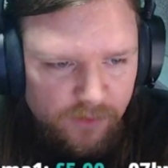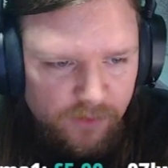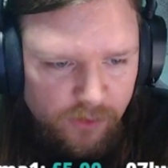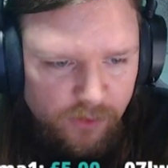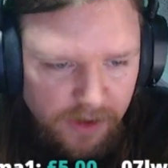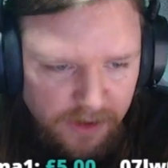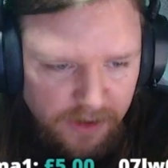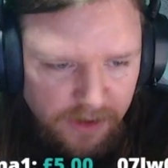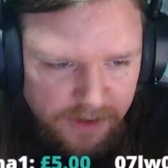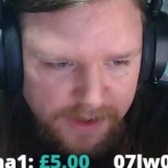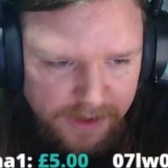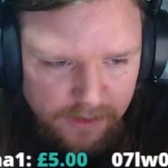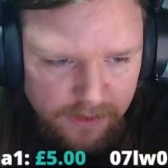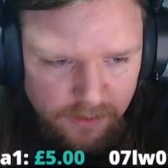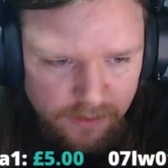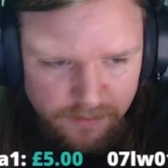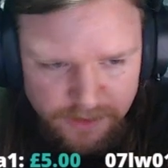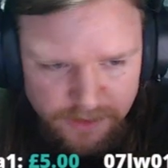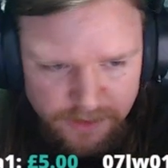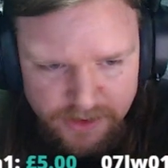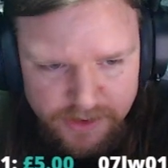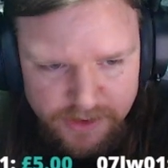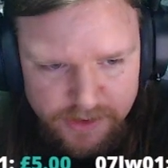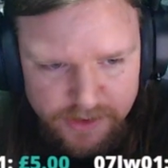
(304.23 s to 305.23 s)

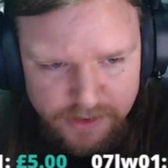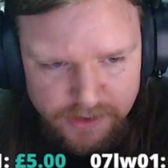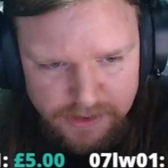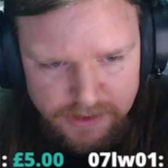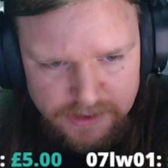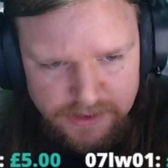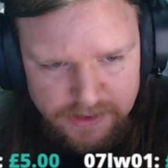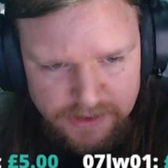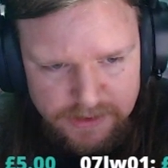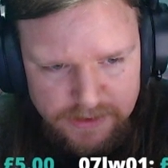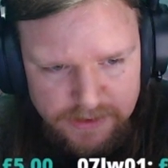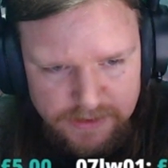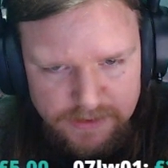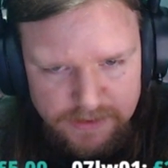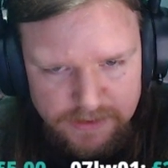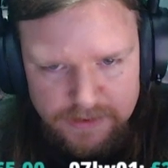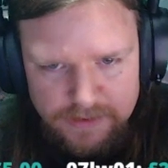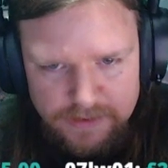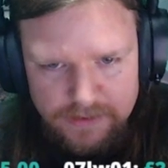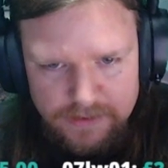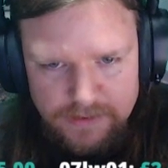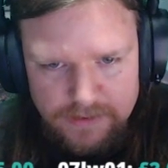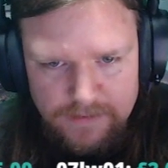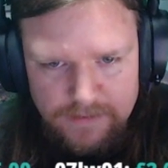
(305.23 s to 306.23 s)
entanglements.
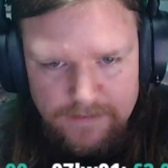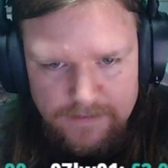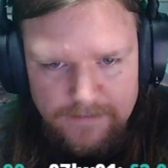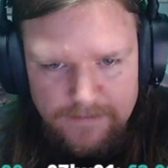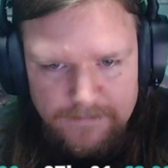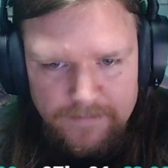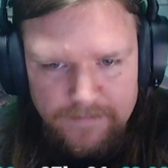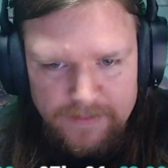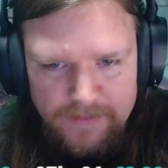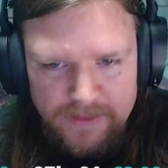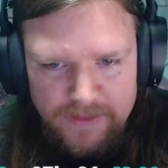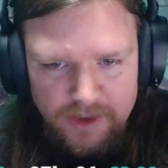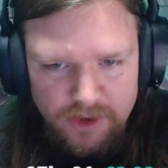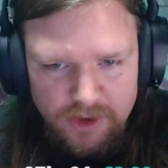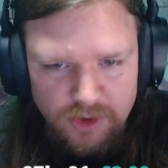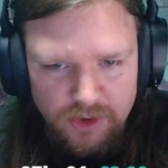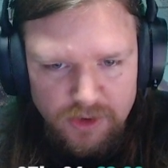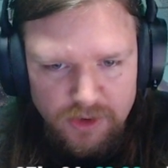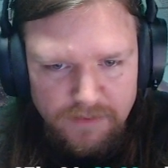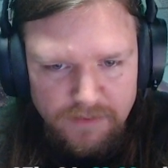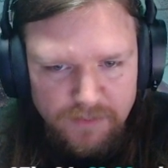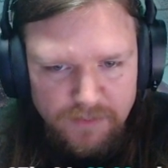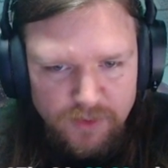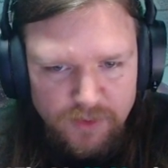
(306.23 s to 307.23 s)
They know
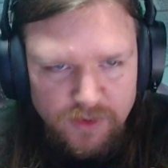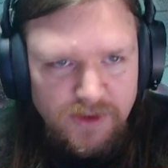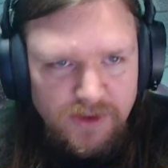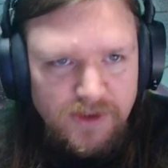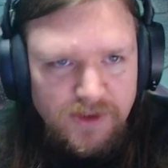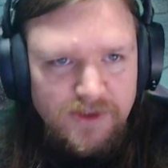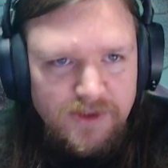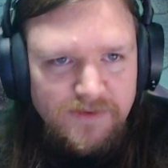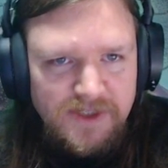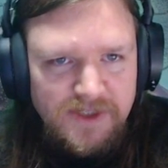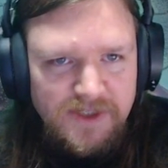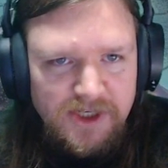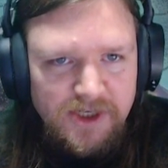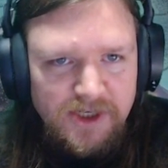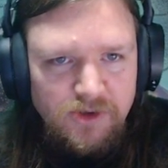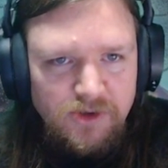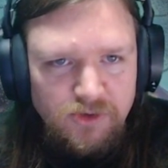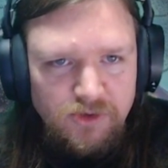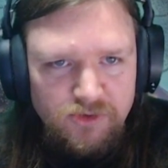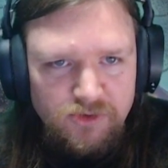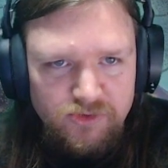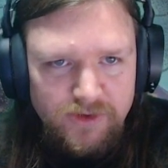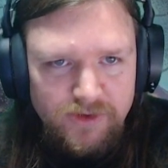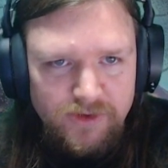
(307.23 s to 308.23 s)
the importance of staying neutral.